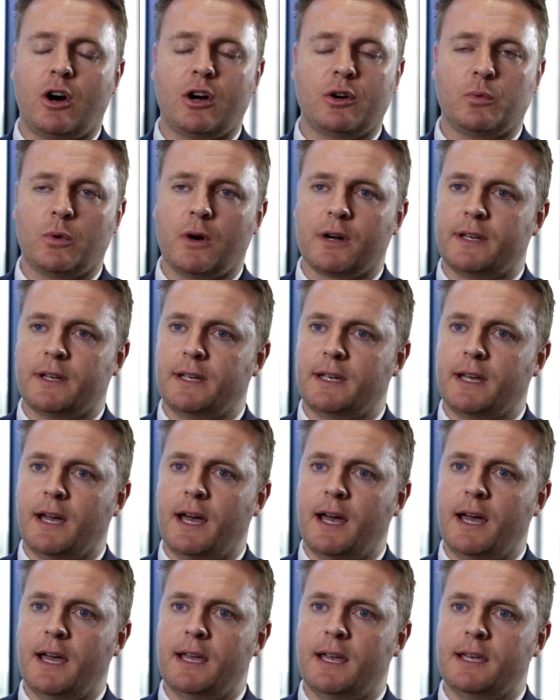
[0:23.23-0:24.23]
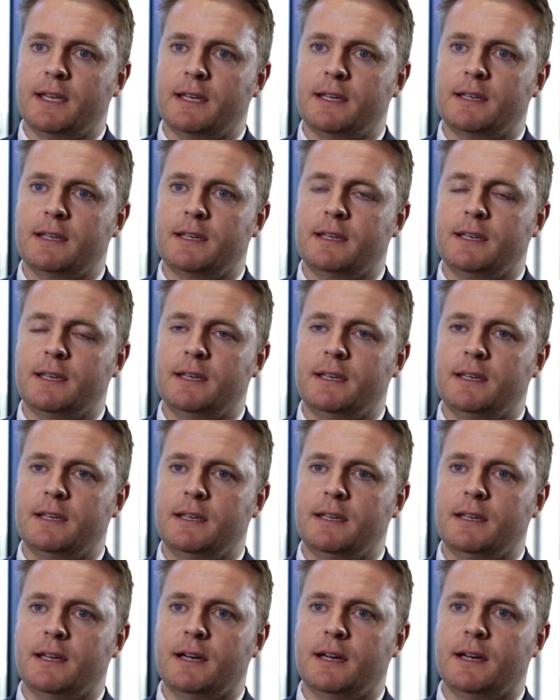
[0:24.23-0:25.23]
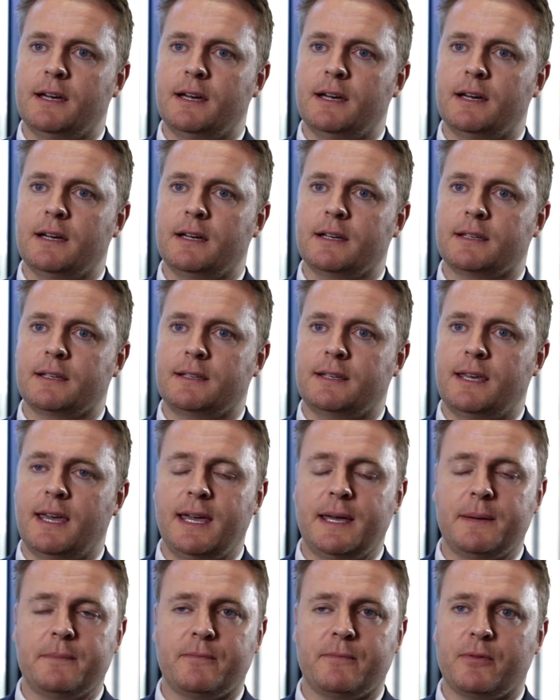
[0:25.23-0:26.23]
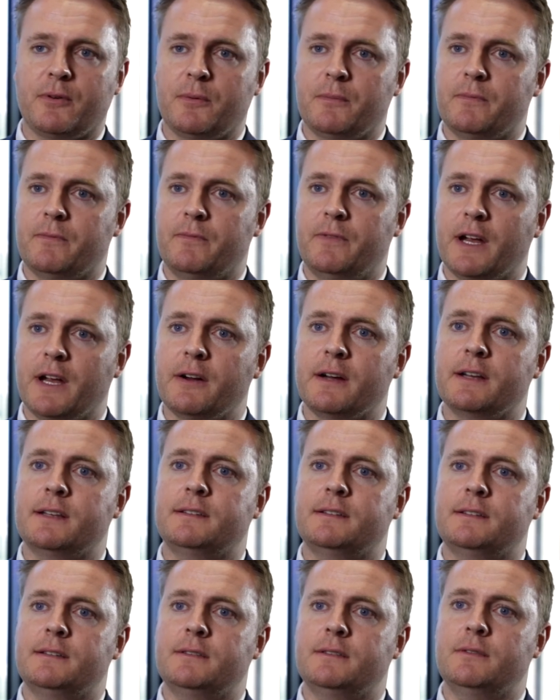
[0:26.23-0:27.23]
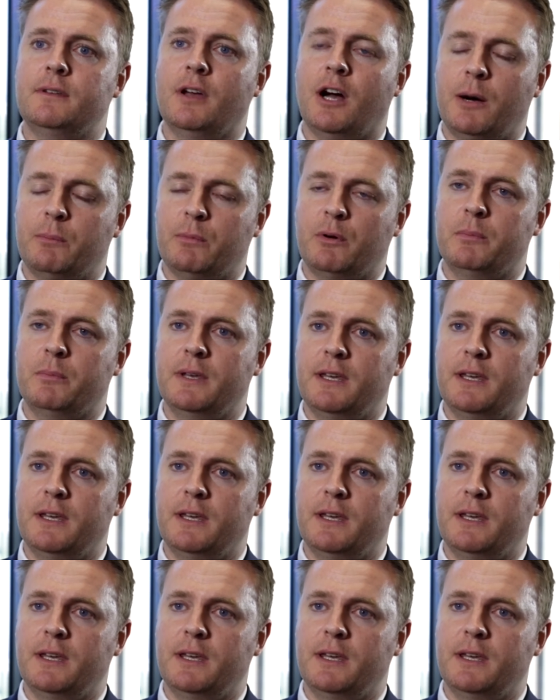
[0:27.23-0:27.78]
Hard-working guy. He came from very humble